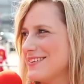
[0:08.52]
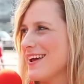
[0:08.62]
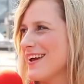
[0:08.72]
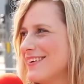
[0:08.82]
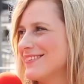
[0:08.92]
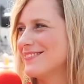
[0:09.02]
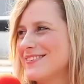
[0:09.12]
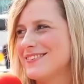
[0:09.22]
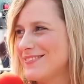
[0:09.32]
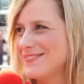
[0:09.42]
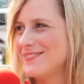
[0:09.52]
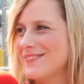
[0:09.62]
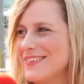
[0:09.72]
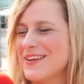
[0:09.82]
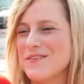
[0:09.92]
day. Talk more about
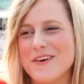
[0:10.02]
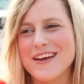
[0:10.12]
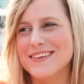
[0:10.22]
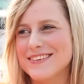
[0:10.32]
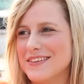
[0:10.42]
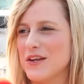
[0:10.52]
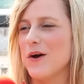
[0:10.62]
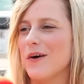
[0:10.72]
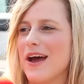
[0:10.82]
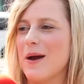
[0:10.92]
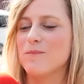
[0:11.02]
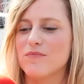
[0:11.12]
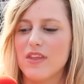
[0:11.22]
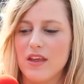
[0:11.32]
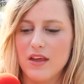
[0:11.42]
we it. Didn't win. No. Um,
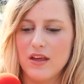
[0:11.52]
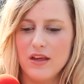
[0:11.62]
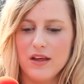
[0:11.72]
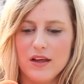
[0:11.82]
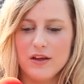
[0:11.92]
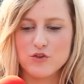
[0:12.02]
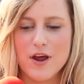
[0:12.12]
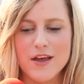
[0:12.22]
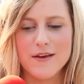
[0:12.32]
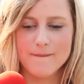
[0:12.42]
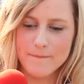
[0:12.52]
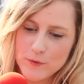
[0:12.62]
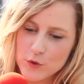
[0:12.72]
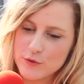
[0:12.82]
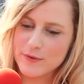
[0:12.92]
trying to
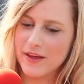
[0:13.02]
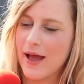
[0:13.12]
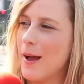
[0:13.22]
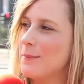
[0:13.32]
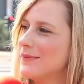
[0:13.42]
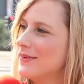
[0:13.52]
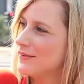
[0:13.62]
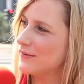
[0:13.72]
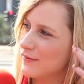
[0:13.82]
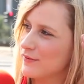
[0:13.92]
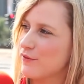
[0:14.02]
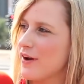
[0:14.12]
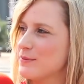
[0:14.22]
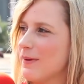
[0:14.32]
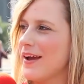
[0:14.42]
do this with a calm,
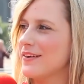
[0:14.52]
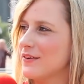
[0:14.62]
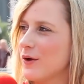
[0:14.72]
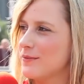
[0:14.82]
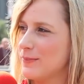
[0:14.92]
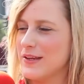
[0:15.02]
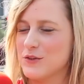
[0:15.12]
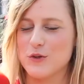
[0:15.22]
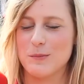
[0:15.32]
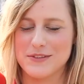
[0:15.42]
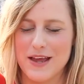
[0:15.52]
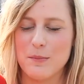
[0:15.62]
fresh mind and not be too upset